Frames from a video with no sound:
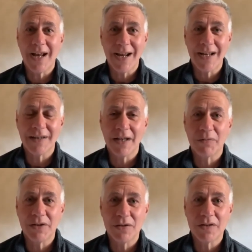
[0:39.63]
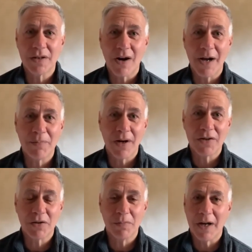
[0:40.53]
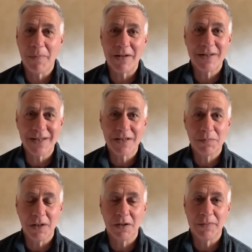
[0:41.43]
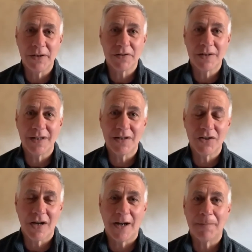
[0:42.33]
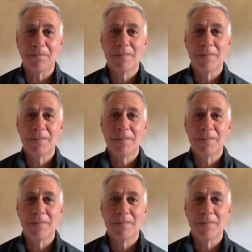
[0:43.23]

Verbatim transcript: and they reduced their eye pressure by about six millimeters in each eye.